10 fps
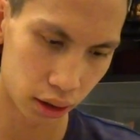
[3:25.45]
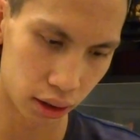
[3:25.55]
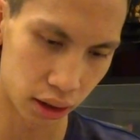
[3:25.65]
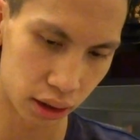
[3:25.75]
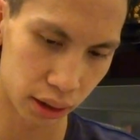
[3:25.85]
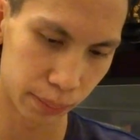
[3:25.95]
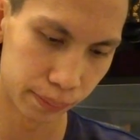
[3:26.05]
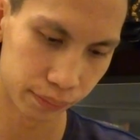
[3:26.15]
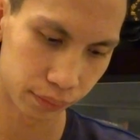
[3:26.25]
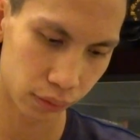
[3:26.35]

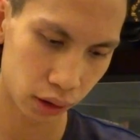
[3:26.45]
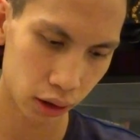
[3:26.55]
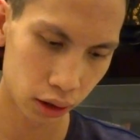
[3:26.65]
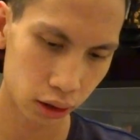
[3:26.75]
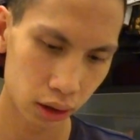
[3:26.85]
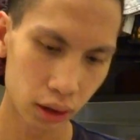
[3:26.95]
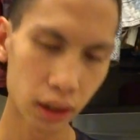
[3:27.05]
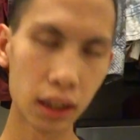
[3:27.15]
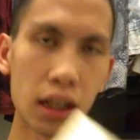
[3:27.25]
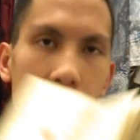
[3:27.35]

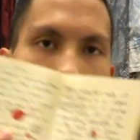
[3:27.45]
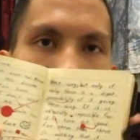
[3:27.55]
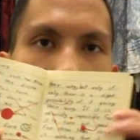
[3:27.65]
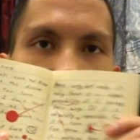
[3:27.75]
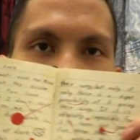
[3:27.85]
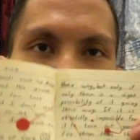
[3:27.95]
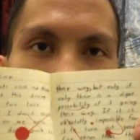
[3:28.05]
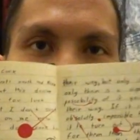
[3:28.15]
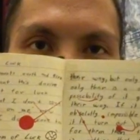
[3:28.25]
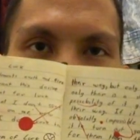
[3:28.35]
I would also
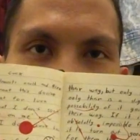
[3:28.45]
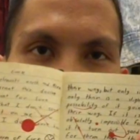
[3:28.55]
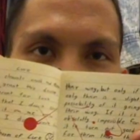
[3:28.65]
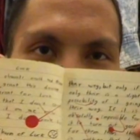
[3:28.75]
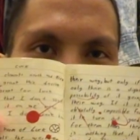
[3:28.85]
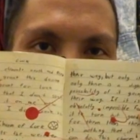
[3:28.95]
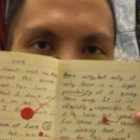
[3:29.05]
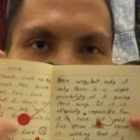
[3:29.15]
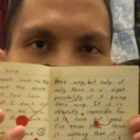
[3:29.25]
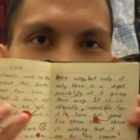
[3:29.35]
do
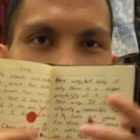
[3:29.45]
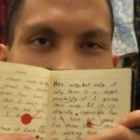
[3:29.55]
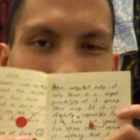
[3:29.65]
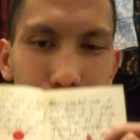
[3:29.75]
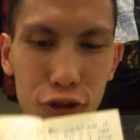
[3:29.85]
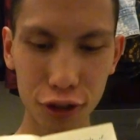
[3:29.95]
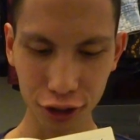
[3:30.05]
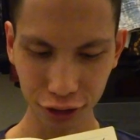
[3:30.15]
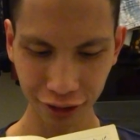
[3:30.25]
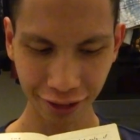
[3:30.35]
splatter
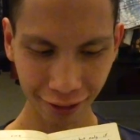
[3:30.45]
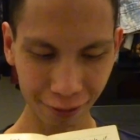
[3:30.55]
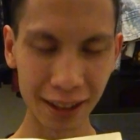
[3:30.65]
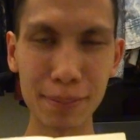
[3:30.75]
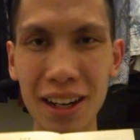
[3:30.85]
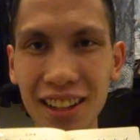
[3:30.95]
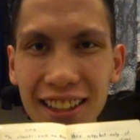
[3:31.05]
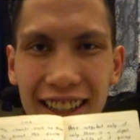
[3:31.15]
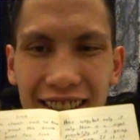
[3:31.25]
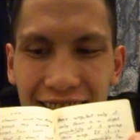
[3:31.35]
oracle, what
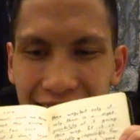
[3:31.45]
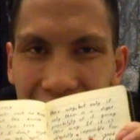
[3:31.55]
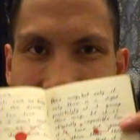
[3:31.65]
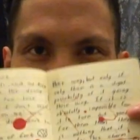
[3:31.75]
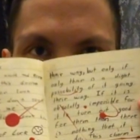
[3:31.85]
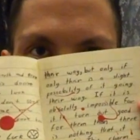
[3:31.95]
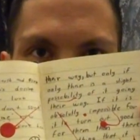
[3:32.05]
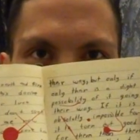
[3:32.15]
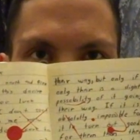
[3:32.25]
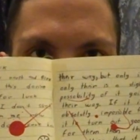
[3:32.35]
Molly called it,
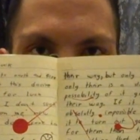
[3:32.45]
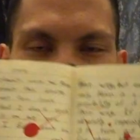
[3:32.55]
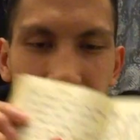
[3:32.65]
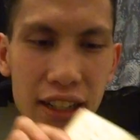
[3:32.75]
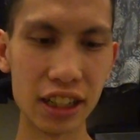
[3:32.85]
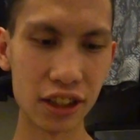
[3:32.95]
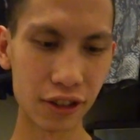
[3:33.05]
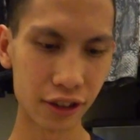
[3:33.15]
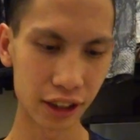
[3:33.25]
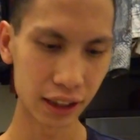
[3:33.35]
which I really
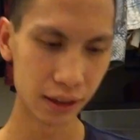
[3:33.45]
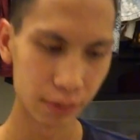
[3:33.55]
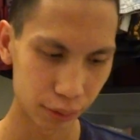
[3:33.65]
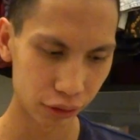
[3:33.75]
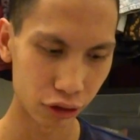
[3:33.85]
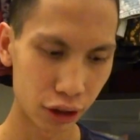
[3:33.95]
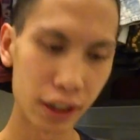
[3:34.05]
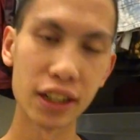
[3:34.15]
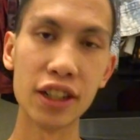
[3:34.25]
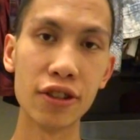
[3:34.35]
enjoyed before
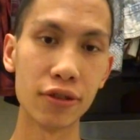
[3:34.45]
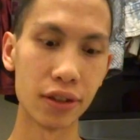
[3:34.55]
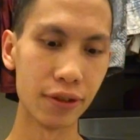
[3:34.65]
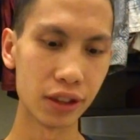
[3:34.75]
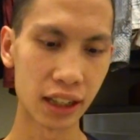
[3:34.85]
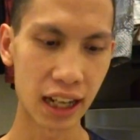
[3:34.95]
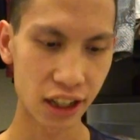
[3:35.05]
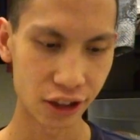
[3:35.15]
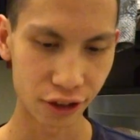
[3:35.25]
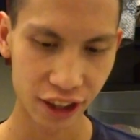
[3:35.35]
I knew it was an
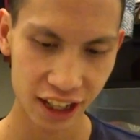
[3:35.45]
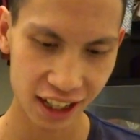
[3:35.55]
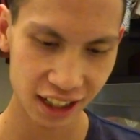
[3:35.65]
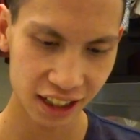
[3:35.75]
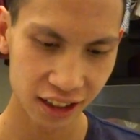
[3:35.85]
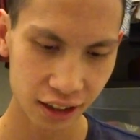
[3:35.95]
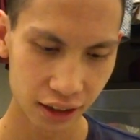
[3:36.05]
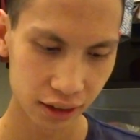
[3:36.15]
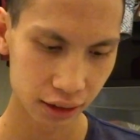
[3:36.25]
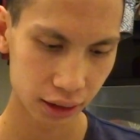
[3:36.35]
actual thing.
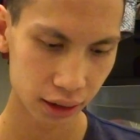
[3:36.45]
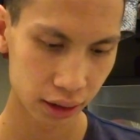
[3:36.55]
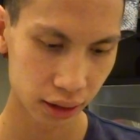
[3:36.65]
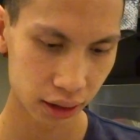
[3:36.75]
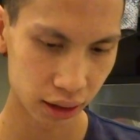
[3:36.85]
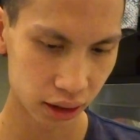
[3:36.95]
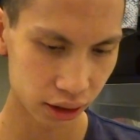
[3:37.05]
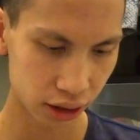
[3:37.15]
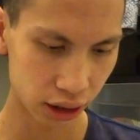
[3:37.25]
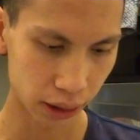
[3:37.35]

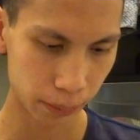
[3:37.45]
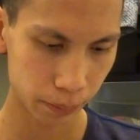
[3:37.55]
Let's see.